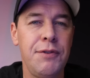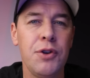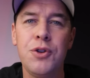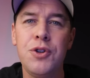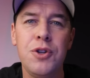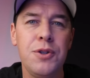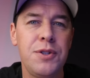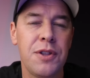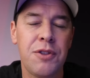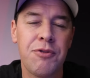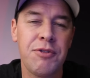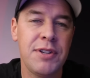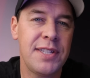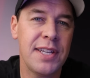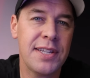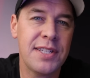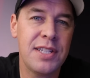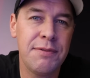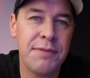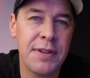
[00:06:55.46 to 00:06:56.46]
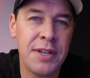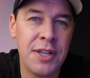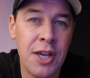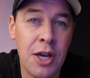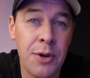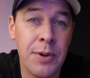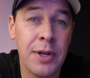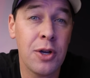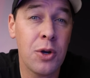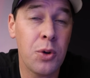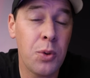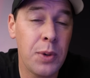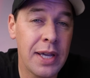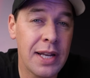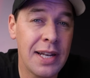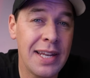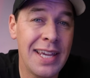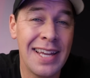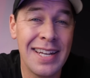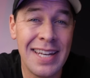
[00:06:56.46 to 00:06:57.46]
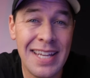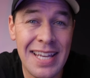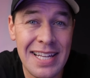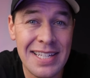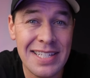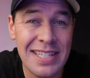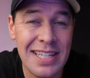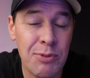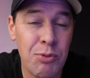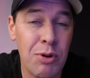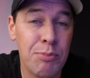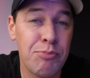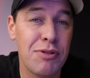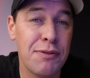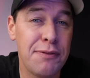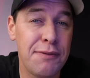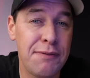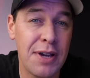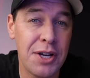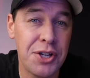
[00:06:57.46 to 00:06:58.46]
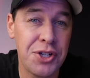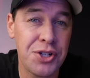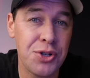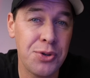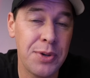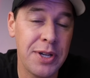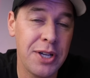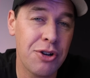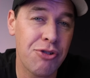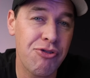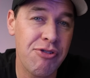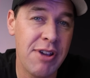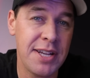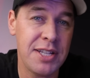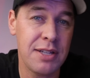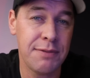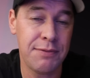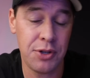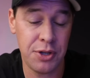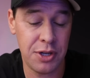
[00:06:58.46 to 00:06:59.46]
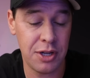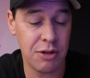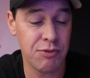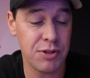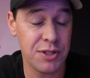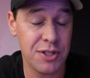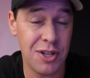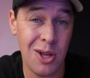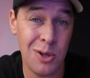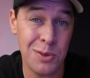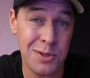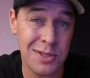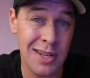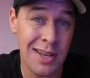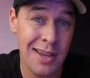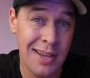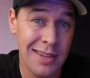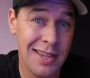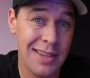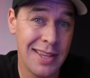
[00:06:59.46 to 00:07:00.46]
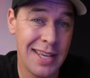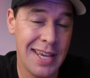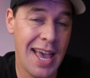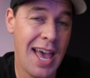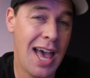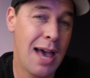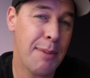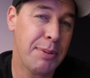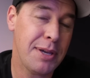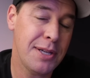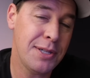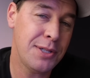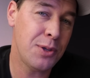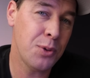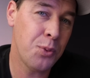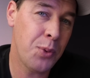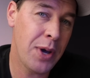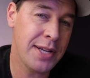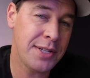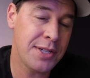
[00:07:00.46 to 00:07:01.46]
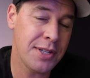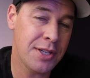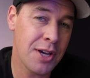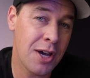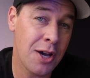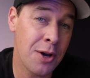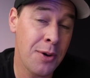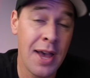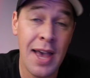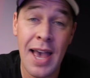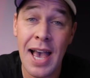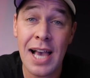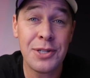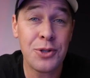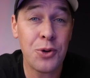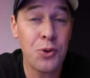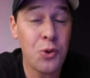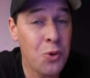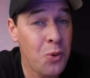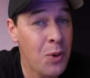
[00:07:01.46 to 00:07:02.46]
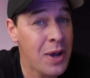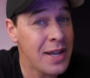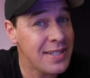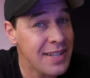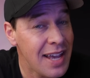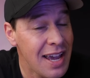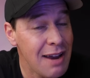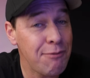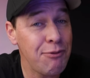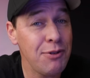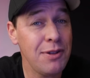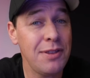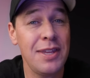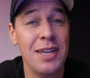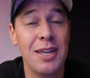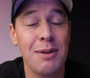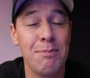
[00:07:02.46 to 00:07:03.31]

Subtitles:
you're new to 360 video and quickly and easily want professional and creative looking results, then the app is the way to go. As always, everything